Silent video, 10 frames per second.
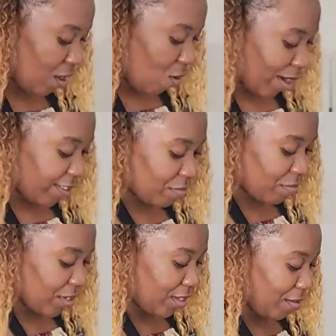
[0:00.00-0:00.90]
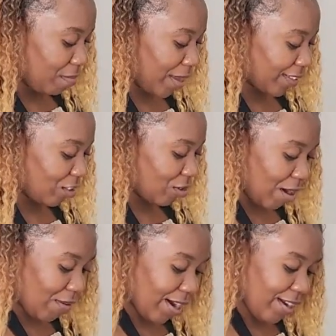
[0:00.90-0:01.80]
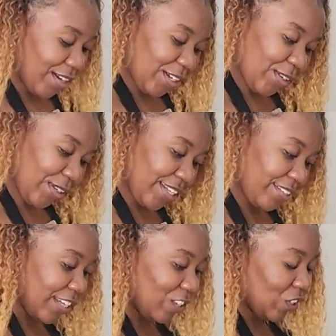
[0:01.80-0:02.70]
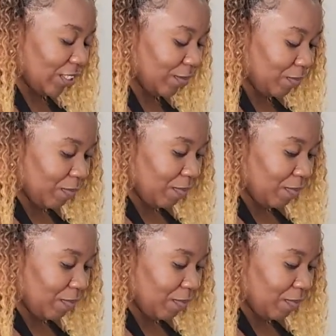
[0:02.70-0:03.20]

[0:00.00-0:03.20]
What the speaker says: once more, back to our cooking station.